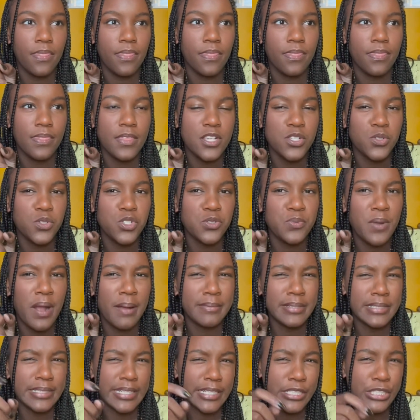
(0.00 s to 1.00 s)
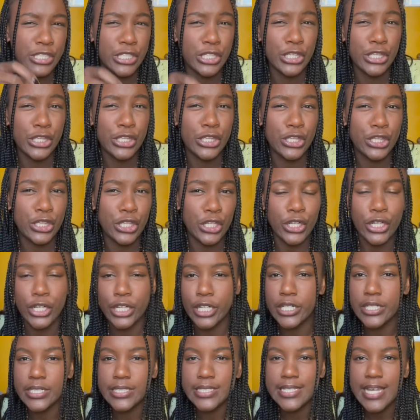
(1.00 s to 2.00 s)
This was probably like the
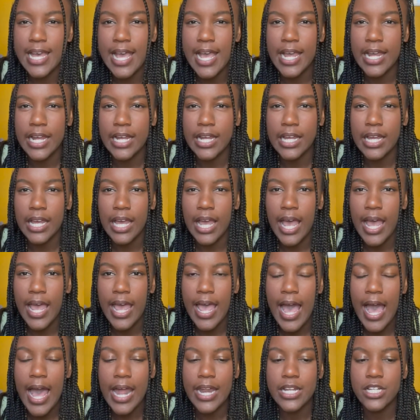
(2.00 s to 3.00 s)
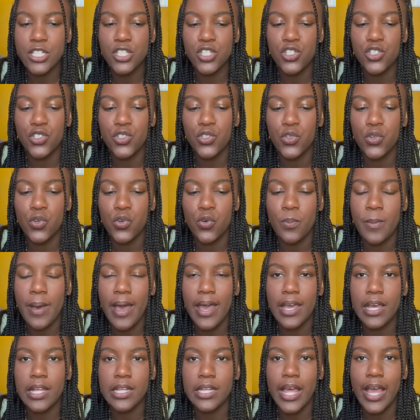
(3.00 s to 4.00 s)
third deck I added to
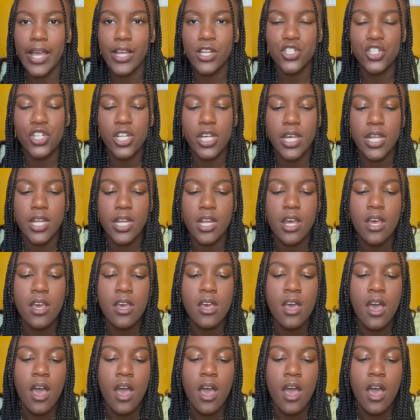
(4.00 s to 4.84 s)
my collection.